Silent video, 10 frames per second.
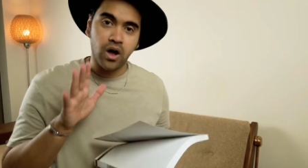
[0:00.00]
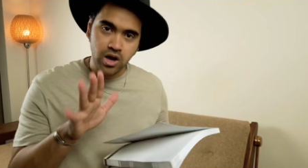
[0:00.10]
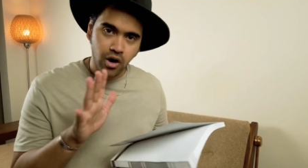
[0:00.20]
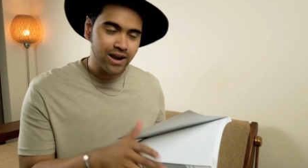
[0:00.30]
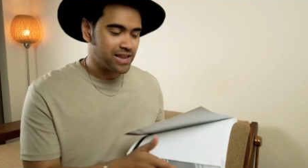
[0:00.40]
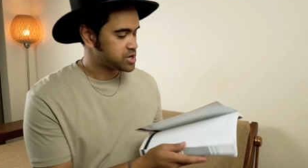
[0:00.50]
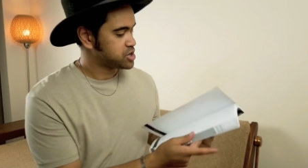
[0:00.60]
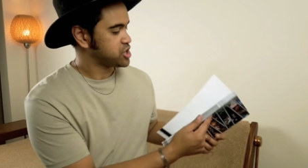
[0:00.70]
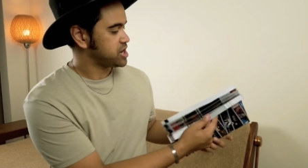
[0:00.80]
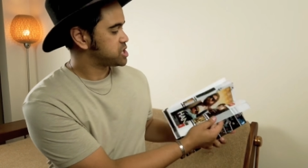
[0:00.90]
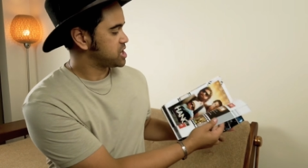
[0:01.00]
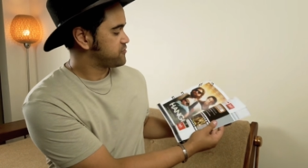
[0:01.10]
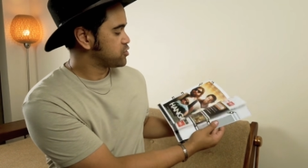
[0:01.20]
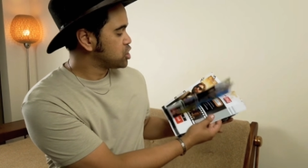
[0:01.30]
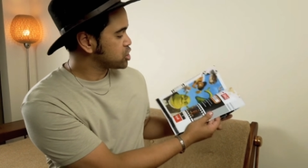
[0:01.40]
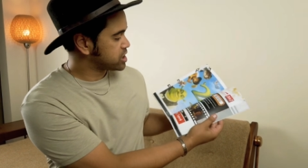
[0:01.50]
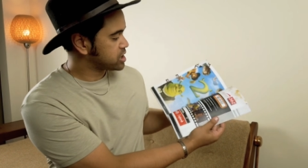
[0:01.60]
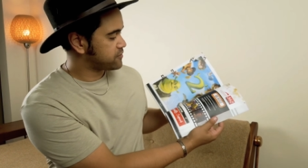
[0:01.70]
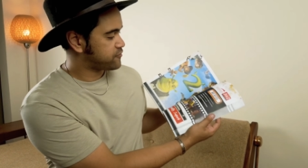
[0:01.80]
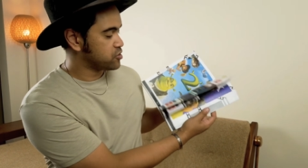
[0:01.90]
I highly suggest, if you're
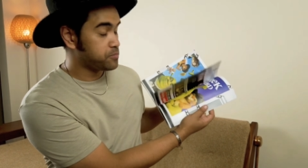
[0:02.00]
looking for